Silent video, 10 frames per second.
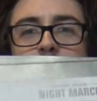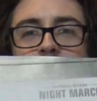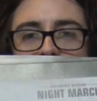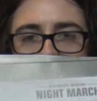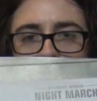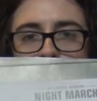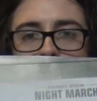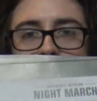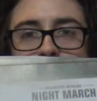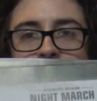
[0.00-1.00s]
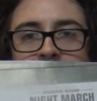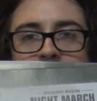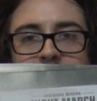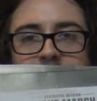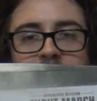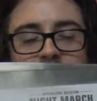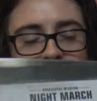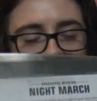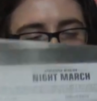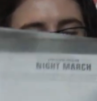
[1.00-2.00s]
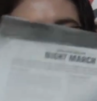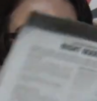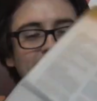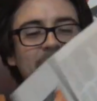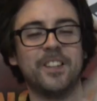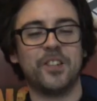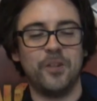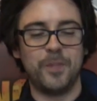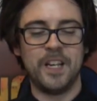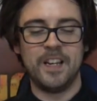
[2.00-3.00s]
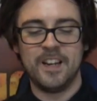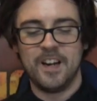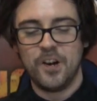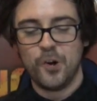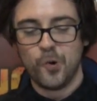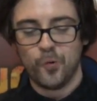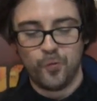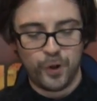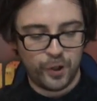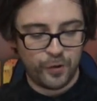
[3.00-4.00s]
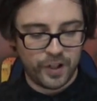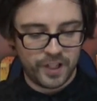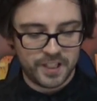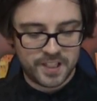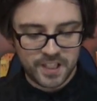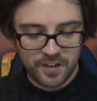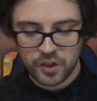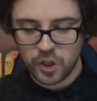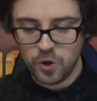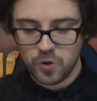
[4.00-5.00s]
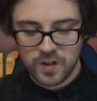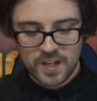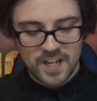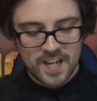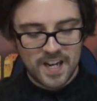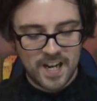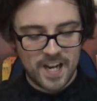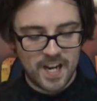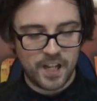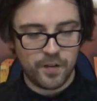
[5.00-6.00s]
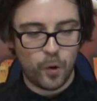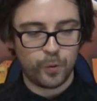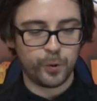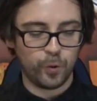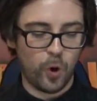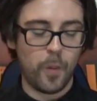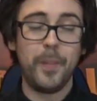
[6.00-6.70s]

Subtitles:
at that deployment. You know, I think that's going to be really, really difficult. You've also got